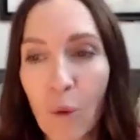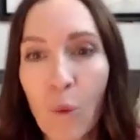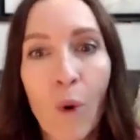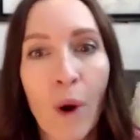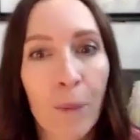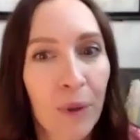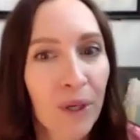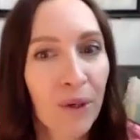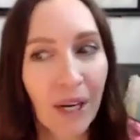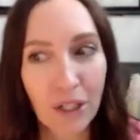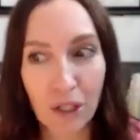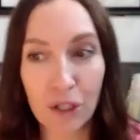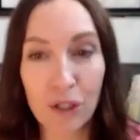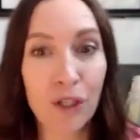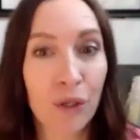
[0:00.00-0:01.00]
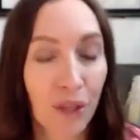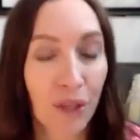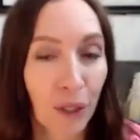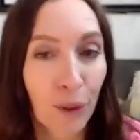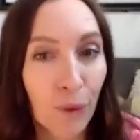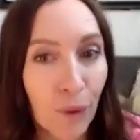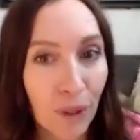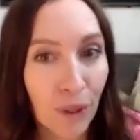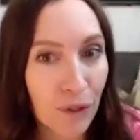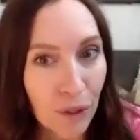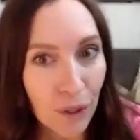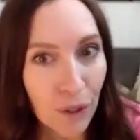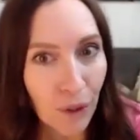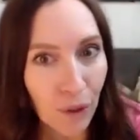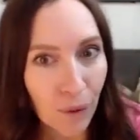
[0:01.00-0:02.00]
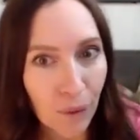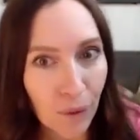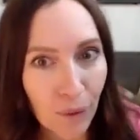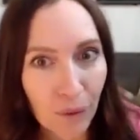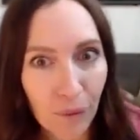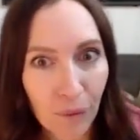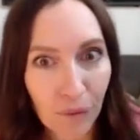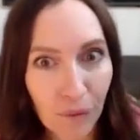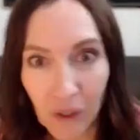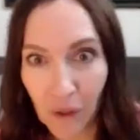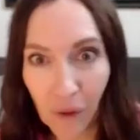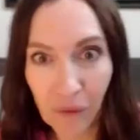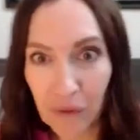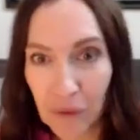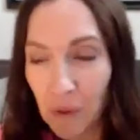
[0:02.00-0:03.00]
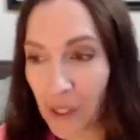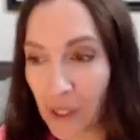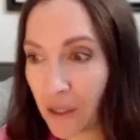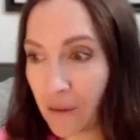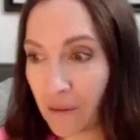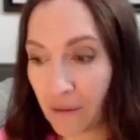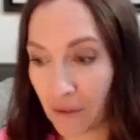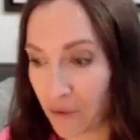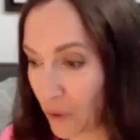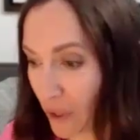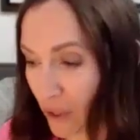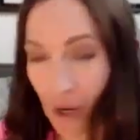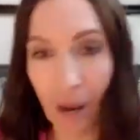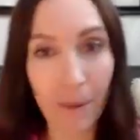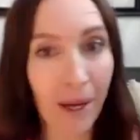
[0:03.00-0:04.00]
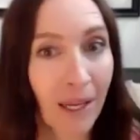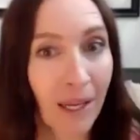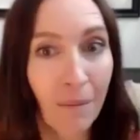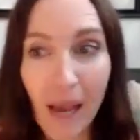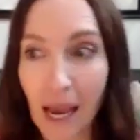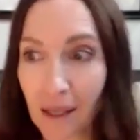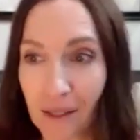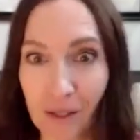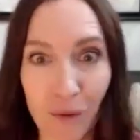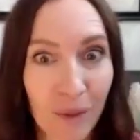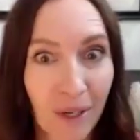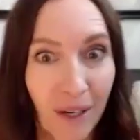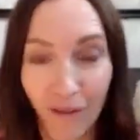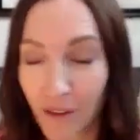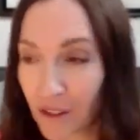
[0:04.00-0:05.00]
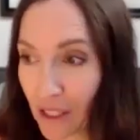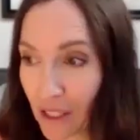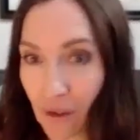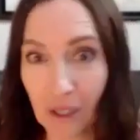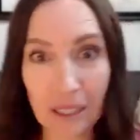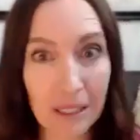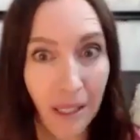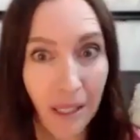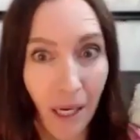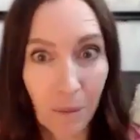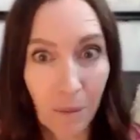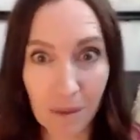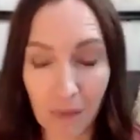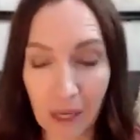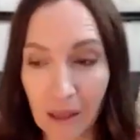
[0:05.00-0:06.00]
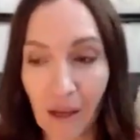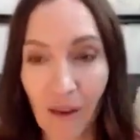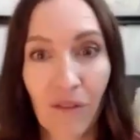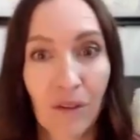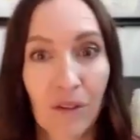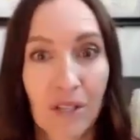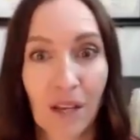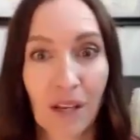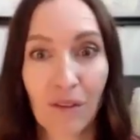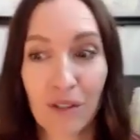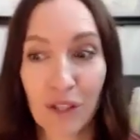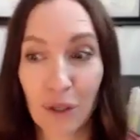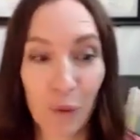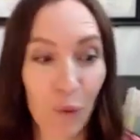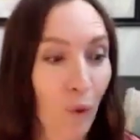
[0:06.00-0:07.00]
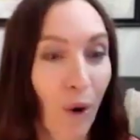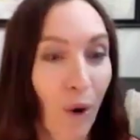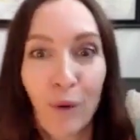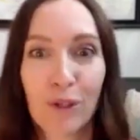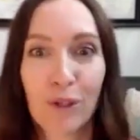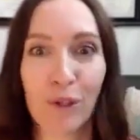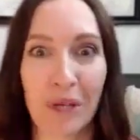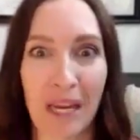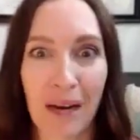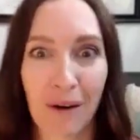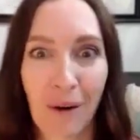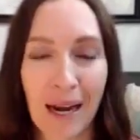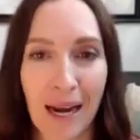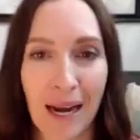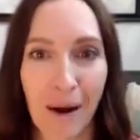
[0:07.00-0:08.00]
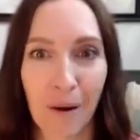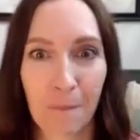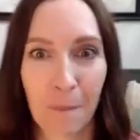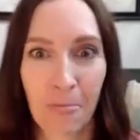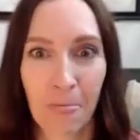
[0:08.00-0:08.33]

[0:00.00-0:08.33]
What progression do you think you can do? If you could grab any mats or whatever that you need to set up to make that feel safe to you, what would you need right now?